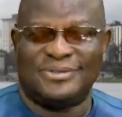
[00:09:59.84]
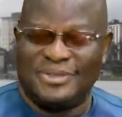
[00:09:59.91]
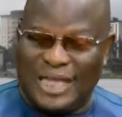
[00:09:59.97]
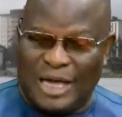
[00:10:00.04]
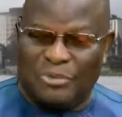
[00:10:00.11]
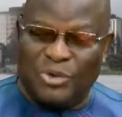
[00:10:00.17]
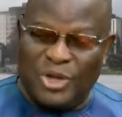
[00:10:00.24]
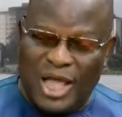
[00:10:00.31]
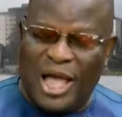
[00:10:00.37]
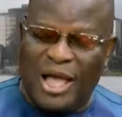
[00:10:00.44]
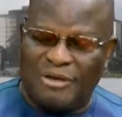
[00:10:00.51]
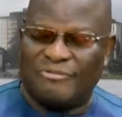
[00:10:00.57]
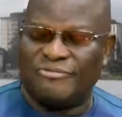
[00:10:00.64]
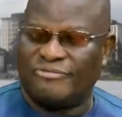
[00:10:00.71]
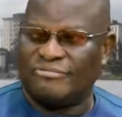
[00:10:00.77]
that we
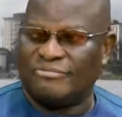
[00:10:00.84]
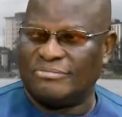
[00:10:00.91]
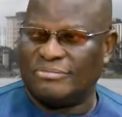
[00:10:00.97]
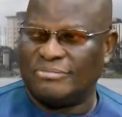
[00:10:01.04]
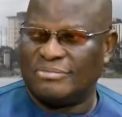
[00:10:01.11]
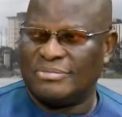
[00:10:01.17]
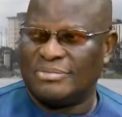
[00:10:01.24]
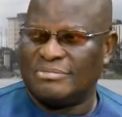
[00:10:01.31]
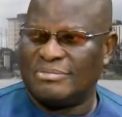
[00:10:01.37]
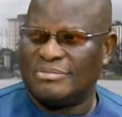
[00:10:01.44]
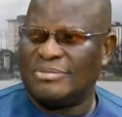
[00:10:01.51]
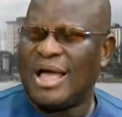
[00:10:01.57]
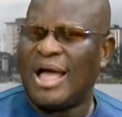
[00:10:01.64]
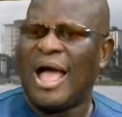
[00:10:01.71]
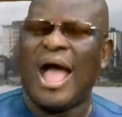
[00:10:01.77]
have,
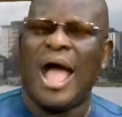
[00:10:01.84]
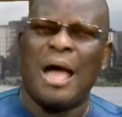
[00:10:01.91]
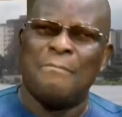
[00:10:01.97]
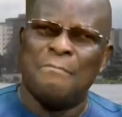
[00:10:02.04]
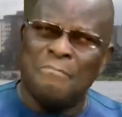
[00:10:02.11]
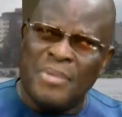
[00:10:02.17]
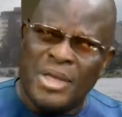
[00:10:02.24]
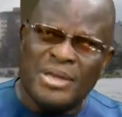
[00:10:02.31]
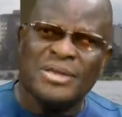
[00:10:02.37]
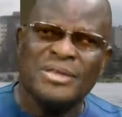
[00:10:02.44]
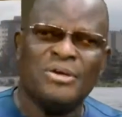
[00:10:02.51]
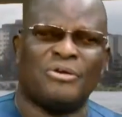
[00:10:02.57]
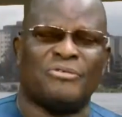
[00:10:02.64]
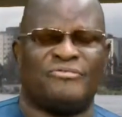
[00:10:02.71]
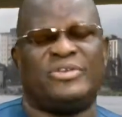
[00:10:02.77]
are
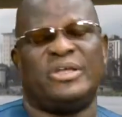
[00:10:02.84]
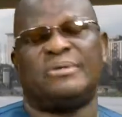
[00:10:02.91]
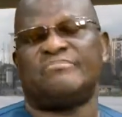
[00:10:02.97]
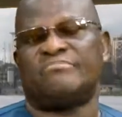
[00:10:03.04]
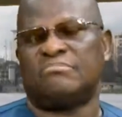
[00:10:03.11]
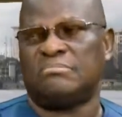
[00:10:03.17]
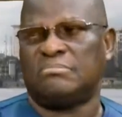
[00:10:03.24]
many of them